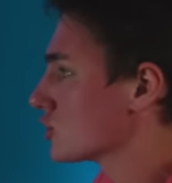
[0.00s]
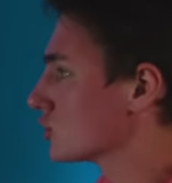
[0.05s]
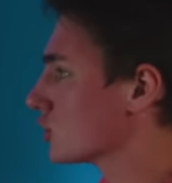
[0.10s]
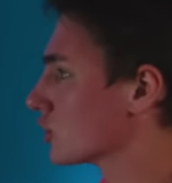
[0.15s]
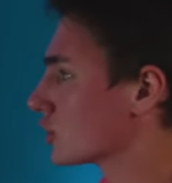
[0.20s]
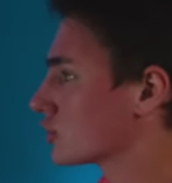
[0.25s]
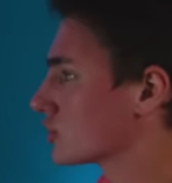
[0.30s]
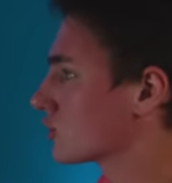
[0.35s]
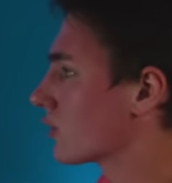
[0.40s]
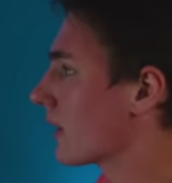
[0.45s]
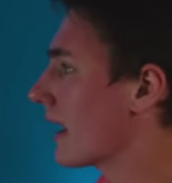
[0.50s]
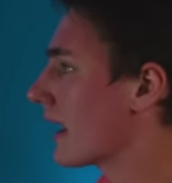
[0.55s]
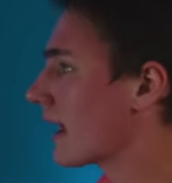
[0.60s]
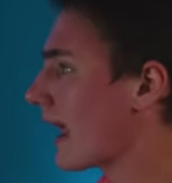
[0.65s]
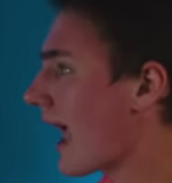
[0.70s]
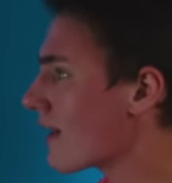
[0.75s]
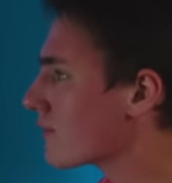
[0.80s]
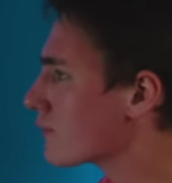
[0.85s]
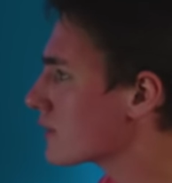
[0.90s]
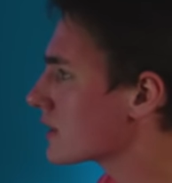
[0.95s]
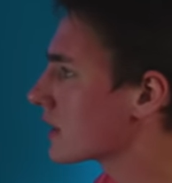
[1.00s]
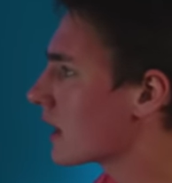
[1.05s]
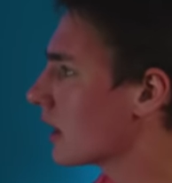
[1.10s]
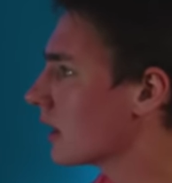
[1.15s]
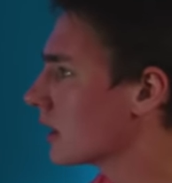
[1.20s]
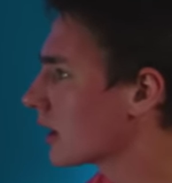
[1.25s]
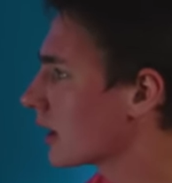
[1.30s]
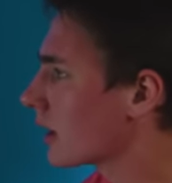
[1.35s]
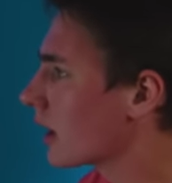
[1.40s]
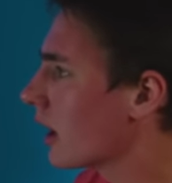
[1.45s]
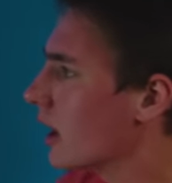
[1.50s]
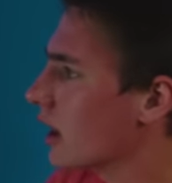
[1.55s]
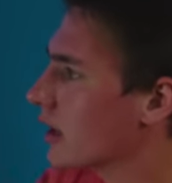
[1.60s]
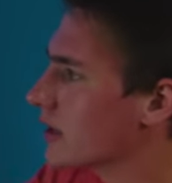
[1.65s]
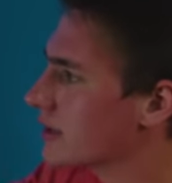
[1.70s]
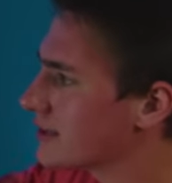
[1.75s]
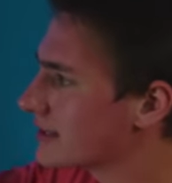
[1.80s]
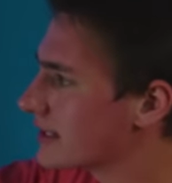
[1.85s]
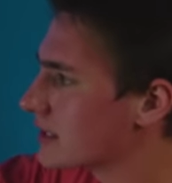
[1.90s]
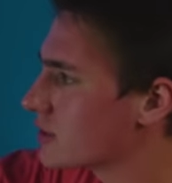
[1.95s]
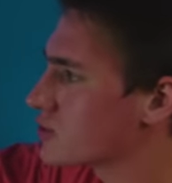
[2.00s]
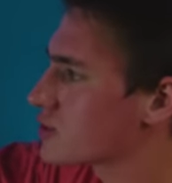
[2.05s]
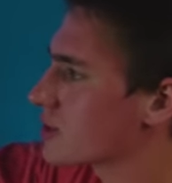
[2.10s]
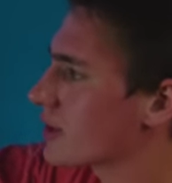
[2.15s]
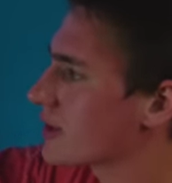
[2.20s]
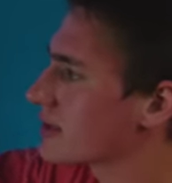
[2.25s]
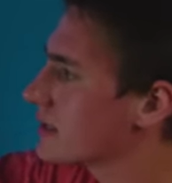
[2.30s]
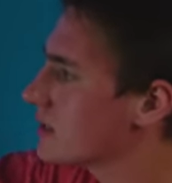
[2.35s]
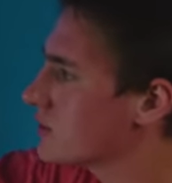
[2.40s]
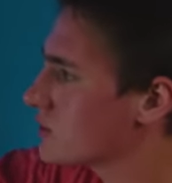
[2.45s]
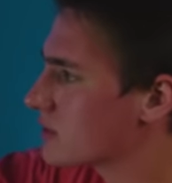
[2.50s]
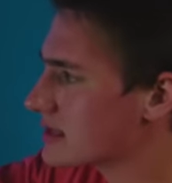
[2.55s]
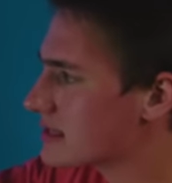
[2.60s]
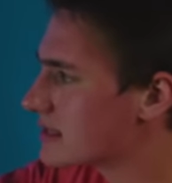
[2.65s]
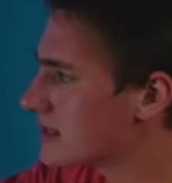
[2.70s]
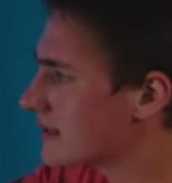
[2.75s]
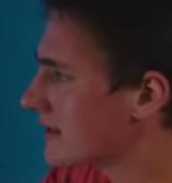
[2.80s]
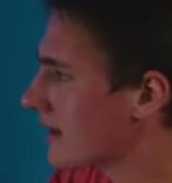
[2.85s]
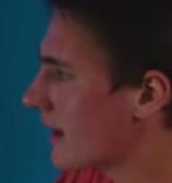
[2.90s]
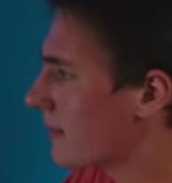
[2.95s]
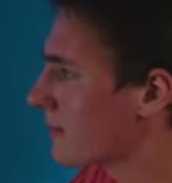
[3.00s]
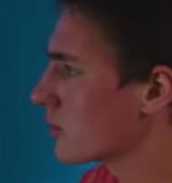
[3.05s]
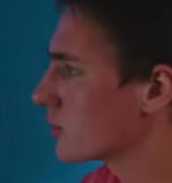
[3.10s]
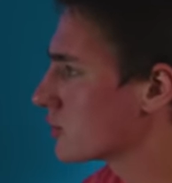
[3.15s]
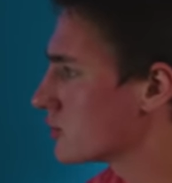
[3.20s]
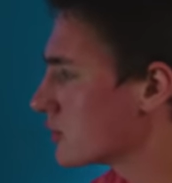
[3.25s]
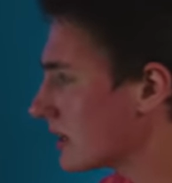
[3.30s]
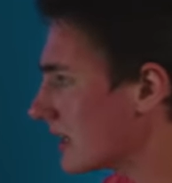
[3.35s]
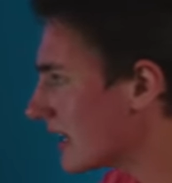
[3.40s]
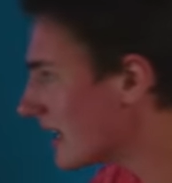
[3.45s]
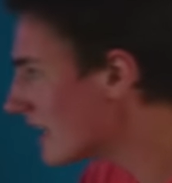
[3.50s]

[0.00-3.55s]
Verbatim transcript: just looks great. Every color, you see the jerseys, you can see the numbers, you